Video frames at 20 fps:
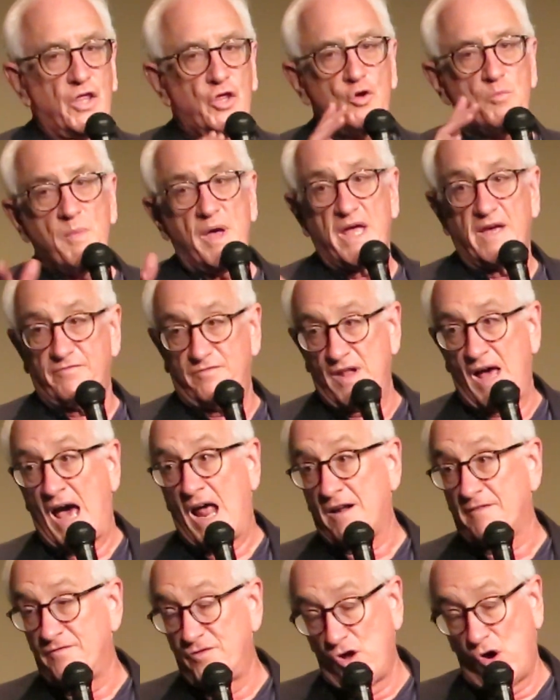You may have
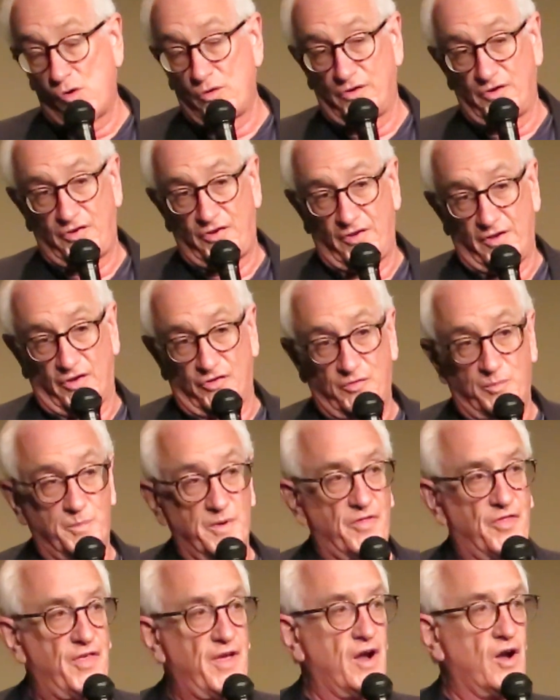not noticed this,
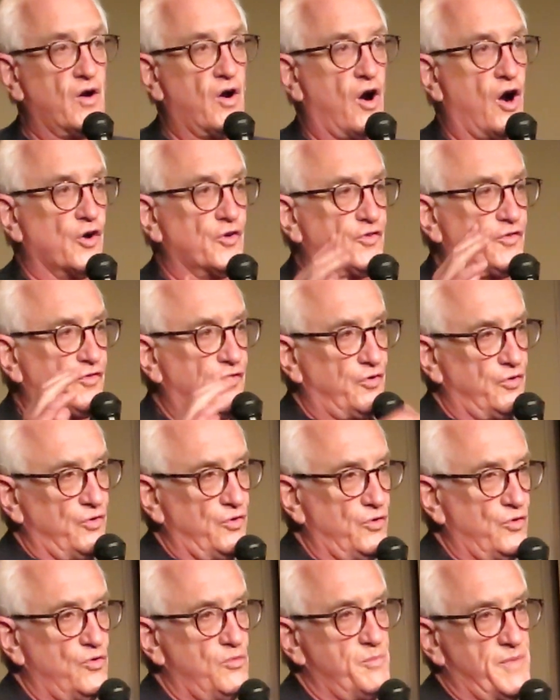but there are
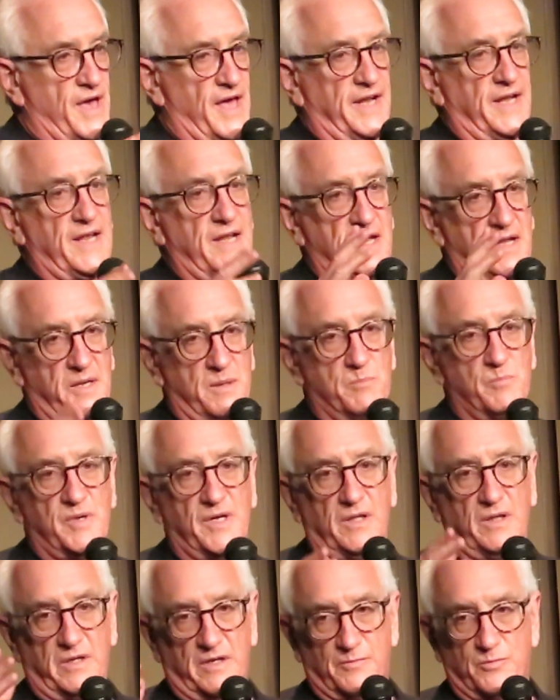too many
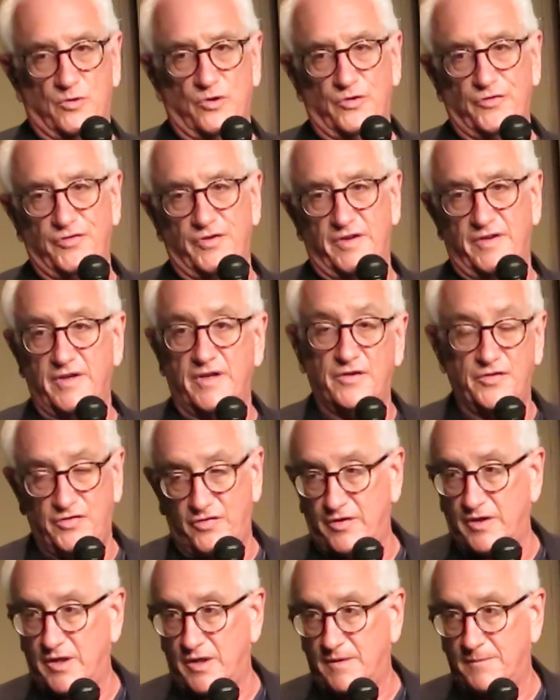NIMBY liberals in
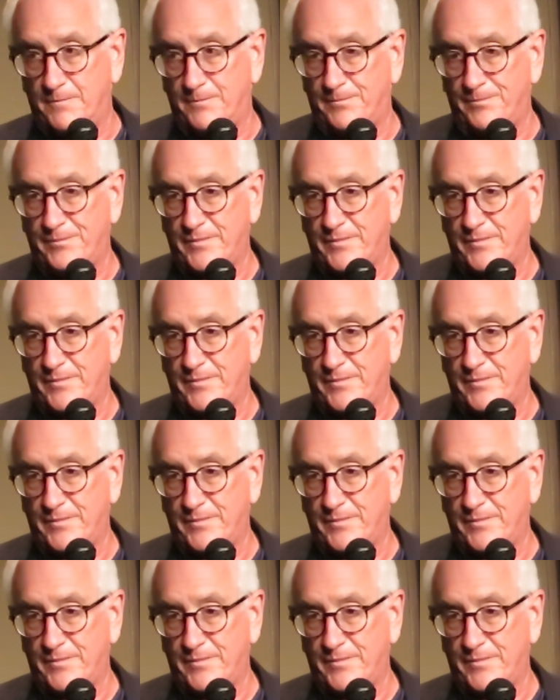D.C.